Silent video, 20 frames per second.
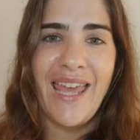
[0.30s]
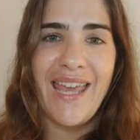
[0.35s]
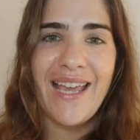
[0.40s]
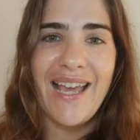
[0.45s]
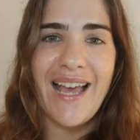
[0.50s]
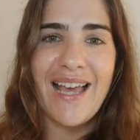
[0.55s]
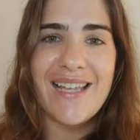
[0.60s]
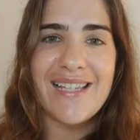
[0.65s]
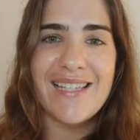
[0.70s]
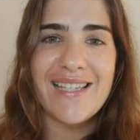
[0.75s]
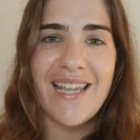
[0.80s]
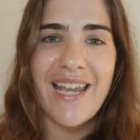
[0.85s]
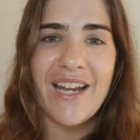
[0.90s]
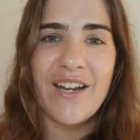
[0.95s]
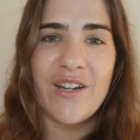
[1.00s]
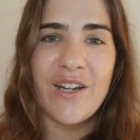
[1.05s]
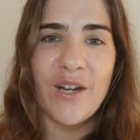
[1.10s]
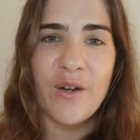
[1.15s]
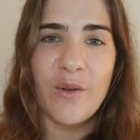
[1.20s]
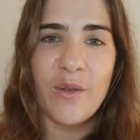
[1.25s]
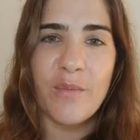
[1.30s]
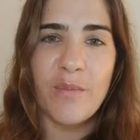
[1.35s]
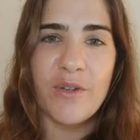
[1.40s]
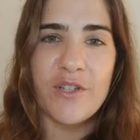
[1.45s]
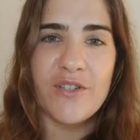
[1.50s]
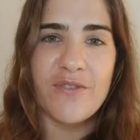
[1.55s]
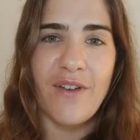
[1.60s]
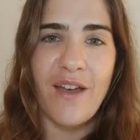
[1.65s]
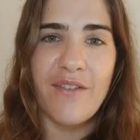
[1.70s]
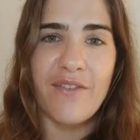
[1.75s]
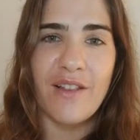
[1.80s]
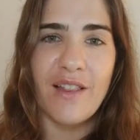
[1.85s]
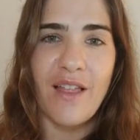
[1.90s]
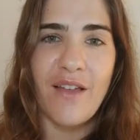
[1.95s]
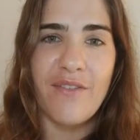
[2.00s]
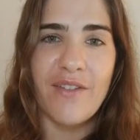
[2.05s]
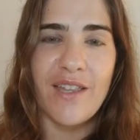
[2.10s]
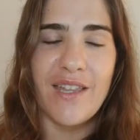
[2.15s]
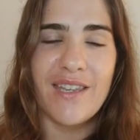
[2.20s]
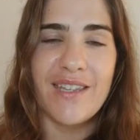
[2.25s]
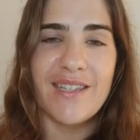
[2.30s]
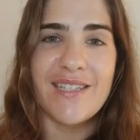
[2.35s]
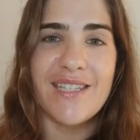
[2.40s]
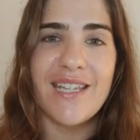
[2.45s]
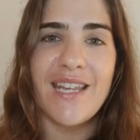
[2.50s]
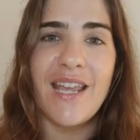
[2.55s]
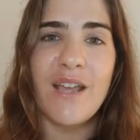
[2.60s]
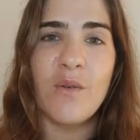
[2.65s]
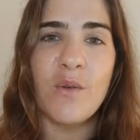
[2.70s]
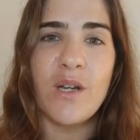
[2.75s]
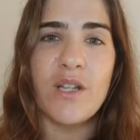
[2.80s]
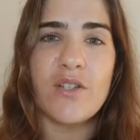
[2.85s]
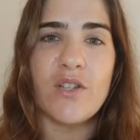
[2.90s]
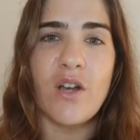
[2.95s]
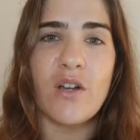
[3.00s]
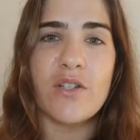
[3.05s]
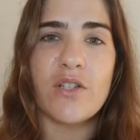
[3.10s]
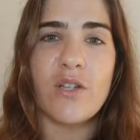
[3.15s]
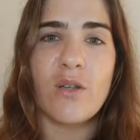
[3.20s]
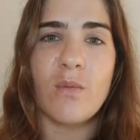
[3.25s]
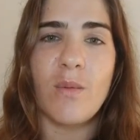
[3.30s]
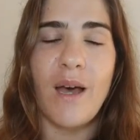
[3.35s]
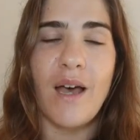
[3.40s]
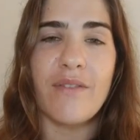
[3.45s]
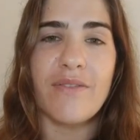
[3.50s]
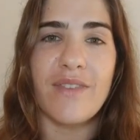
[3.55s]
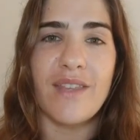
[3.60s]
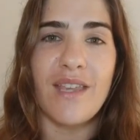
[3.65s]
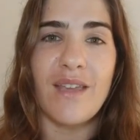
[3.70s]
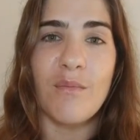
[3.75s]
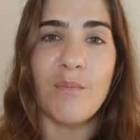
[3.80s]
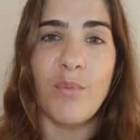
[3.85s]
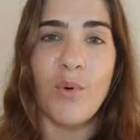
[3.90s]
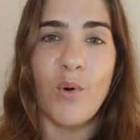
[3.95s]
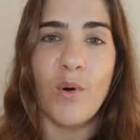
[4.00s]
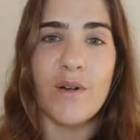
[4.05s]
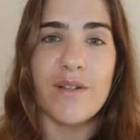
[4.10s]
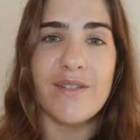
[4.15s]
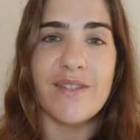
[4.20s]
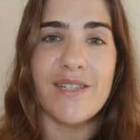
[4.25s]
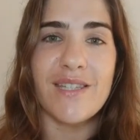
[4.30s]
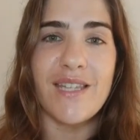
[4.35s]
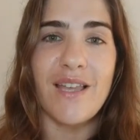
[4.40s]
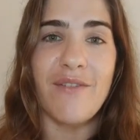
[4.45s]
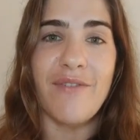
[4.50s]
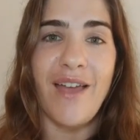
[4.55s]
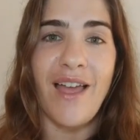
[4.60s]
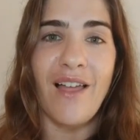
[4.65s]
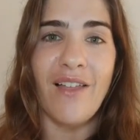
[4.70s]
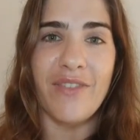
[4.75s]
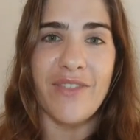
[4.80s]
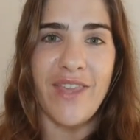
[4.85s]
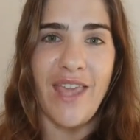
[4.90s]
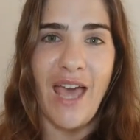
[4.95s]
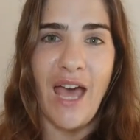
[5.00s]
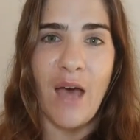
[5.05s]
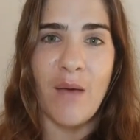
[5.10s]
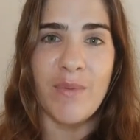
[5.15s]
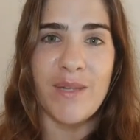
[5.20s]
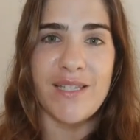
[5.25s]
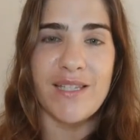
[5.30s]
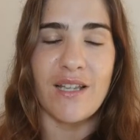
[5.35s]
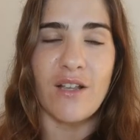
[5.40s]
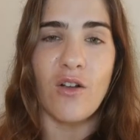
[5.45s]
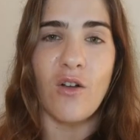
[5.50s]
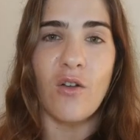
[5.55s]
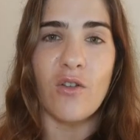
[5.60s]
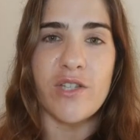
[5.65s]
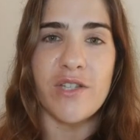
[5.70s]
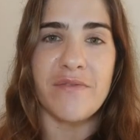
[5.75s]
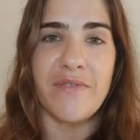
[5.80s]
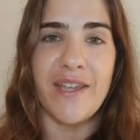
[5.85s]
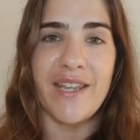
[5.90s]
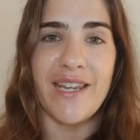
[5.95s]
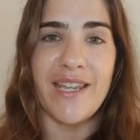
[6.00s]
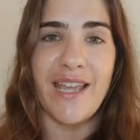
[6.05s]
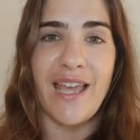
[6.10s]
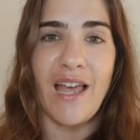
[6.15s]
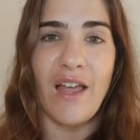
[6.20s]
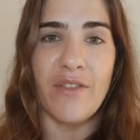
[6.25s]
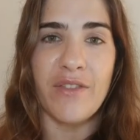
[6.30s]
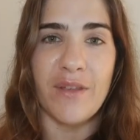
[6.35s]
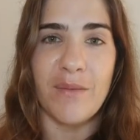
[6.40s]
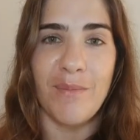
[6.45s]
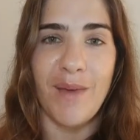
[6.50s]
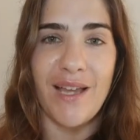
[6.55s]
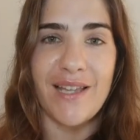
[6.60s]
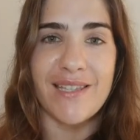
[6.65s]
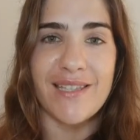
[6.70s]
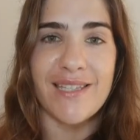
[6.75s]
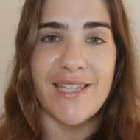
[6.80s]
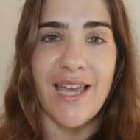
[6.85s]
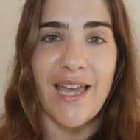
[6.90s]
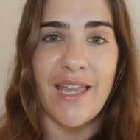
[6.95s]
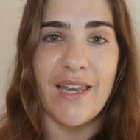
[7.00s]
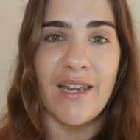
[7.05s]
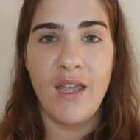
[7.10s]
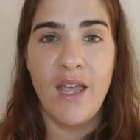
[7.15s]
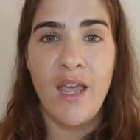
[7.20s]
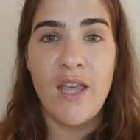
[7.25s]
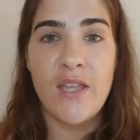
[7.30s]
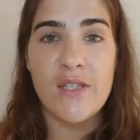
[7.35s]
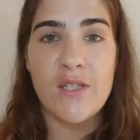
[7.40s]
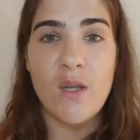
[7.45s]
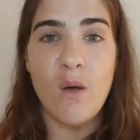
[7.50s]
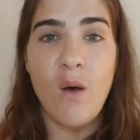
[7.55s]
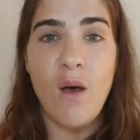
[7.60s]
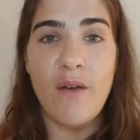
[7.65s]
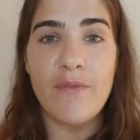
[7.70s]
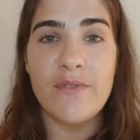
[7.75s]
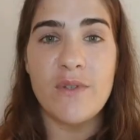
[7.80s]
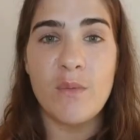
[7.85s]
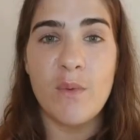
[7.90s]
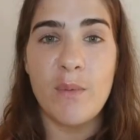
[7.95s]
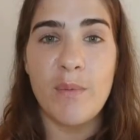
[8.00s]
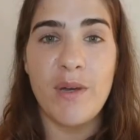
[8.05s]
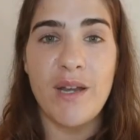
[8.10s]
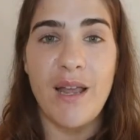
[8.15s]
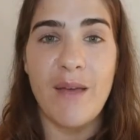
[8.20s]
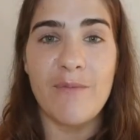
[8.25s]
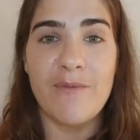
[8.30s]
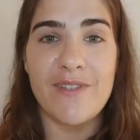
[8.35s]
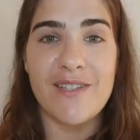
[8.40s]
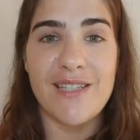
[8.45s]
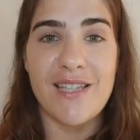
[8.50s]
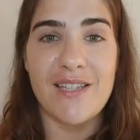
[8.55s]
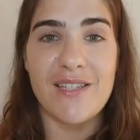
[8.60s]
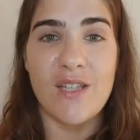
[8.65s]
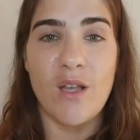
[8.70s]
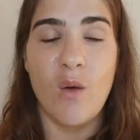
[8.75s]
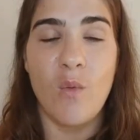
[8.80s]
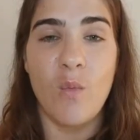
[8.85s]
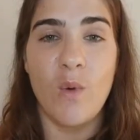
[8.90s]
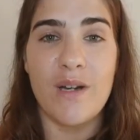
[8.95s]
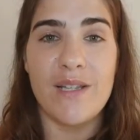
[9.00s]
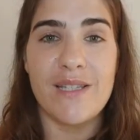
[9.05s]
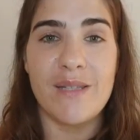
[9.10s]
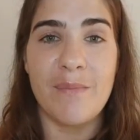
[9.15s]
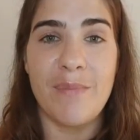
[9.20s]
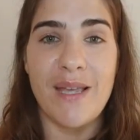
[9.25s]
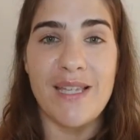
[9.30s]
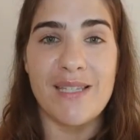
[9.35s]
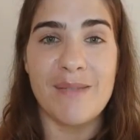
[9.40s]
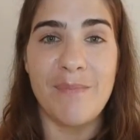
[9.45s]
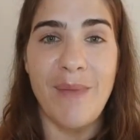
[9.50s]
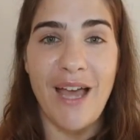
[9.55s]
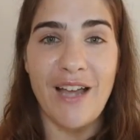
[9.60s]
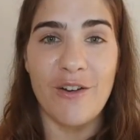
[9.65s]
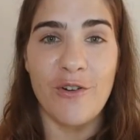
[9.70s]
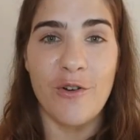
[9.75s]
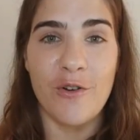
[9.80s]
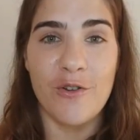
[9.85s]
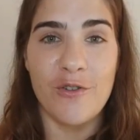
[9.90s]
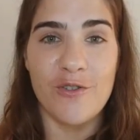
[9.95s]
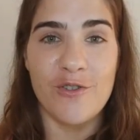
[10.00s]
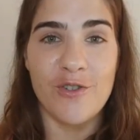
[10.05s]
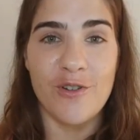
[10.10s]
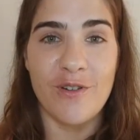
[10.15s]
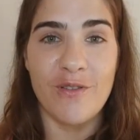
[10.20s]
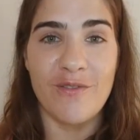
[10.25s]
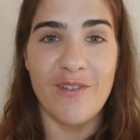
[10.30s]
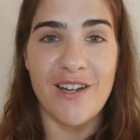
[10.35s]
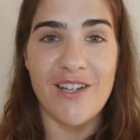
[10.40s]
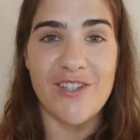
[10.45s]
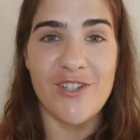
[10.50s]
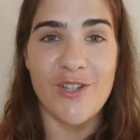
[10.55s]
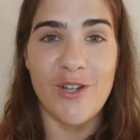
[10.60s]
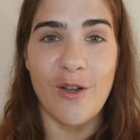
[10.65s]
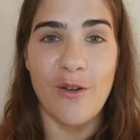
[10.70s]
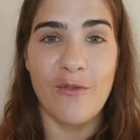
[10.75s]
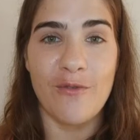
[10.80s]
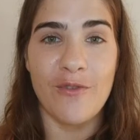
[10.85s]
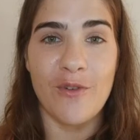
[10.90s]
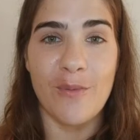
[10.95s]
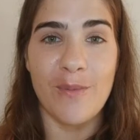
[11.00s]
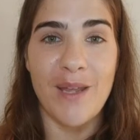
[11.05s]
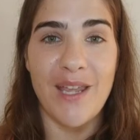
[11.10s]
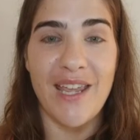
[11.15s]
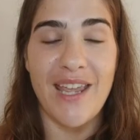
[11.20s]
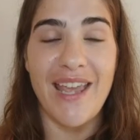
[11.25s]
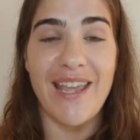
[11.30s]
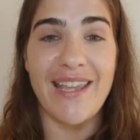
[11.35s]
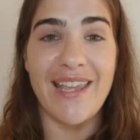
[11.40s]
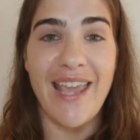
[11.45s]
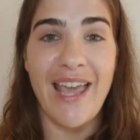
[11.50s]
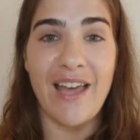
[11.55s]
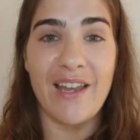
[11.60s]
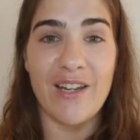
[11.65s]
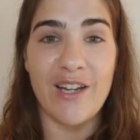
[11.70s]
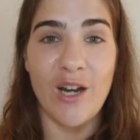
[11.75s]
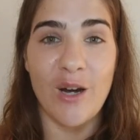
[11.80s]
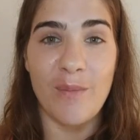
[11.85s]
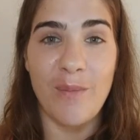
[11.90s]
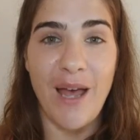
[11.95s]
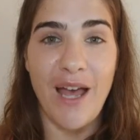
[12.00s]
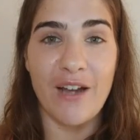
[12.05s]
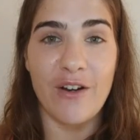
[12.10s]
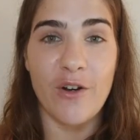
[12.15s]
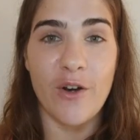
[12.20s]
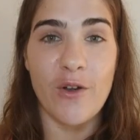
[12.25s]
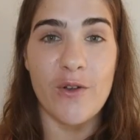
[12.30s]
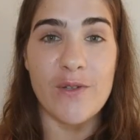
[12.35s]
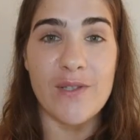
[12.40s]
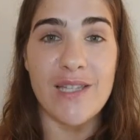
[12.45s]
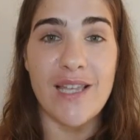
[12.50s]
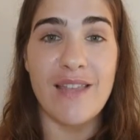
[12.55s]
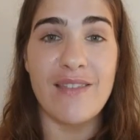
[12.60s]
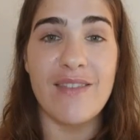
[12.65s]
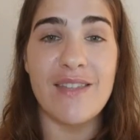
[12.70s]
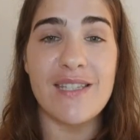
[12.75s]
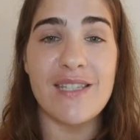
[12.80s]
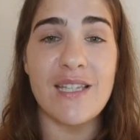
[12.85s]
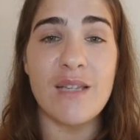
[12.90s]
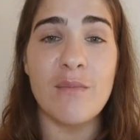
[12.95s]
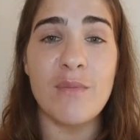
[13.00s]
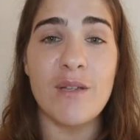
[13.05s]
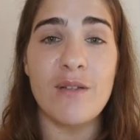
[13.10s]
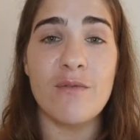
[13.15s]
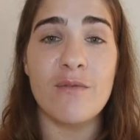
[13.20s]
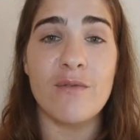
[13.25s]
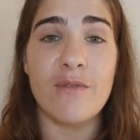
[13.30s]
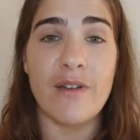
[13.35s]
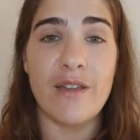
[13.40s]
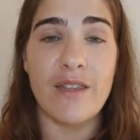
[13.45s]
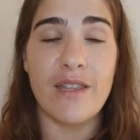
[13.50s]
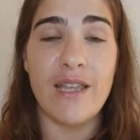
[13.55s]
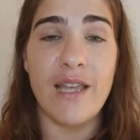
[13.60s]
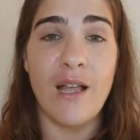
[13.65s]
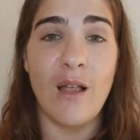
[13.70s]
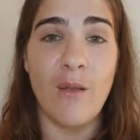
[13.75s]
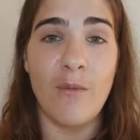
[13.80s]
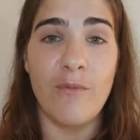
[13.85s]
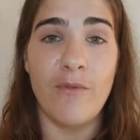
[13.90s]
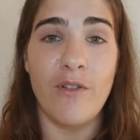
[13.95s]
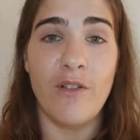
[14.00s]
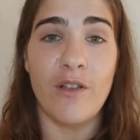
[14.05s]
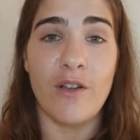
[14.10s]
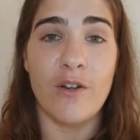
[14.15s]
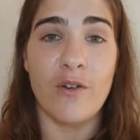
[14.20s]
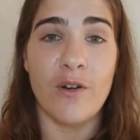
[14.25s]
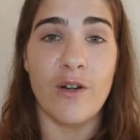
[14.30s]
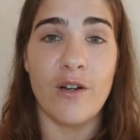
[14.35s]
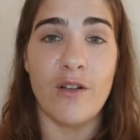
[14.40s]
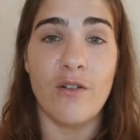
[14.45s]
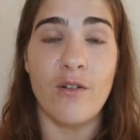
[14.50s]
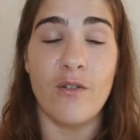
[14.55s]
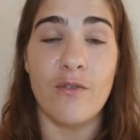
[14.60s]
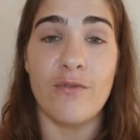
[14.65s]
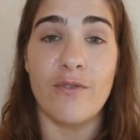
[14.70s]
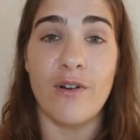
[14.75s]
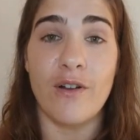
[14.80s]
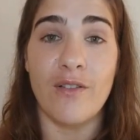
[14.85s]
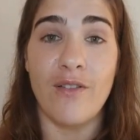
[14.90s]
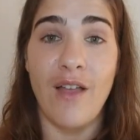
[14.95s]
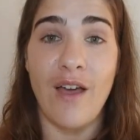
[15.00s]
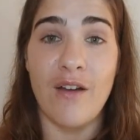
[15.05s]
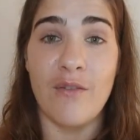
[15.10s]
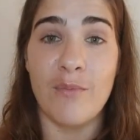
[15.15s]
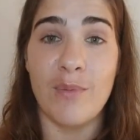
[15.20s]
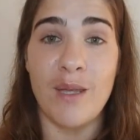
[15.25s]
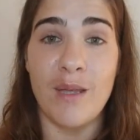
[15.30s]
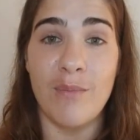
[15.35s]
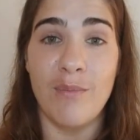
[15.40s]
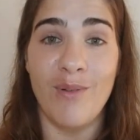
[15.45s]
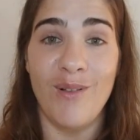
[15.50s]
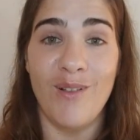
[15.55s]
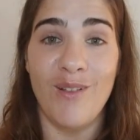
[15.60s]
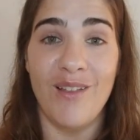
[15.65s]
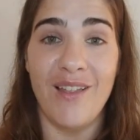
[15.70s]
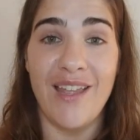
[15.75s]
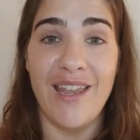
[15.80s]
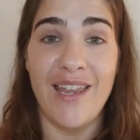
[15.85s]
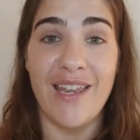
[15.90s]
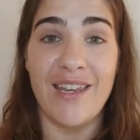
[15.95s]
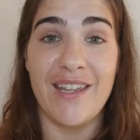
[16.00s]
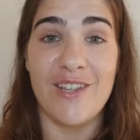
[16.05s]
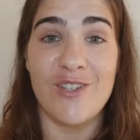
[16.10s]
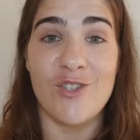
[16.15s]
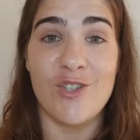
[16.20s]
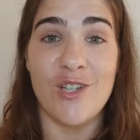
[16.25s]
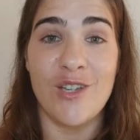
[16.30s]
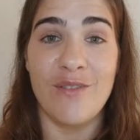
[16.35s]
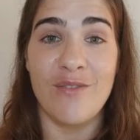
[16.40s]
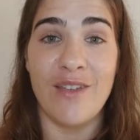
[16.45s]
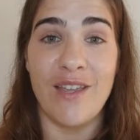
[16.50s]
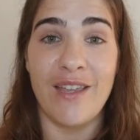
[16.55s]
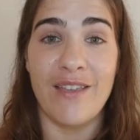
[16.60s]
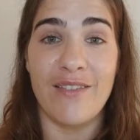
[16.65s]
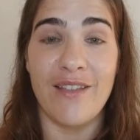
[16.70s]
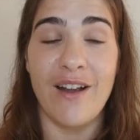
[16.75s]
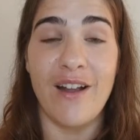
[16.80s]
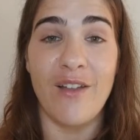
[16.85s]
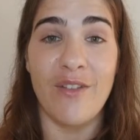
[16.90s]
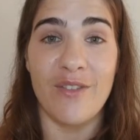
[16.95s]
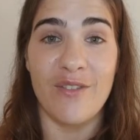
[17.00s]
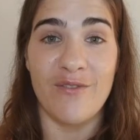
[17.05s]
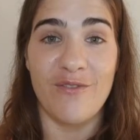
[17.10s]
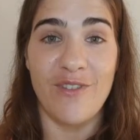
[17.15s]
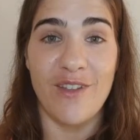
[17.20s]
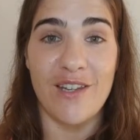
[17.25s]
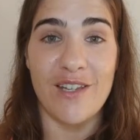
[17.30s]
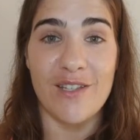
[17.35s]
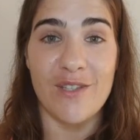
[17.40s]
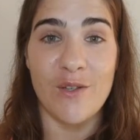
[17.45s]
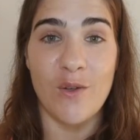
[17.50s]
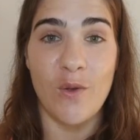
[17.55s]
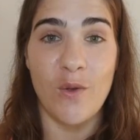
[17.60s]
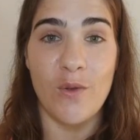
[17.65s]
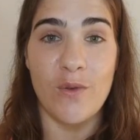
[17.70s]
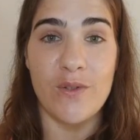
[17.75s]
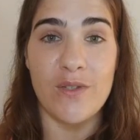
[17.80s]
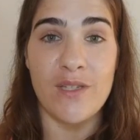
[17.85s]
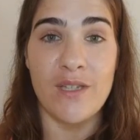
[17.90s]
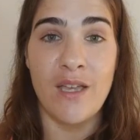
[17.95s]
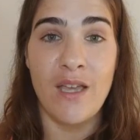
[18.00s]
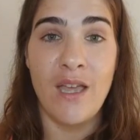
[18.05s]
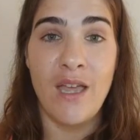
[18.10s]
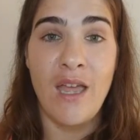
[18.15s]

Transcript: Hey guys, Karen here with PUSH511. Today I want to talk to you about the importance of healthy habits and cultivating a healthy mindset. So often we put emphasis on what is the best macronutrient ratio for me and counting our macros. And this can be really helpful and critical for a lot of people in achieving their health and fitness goals.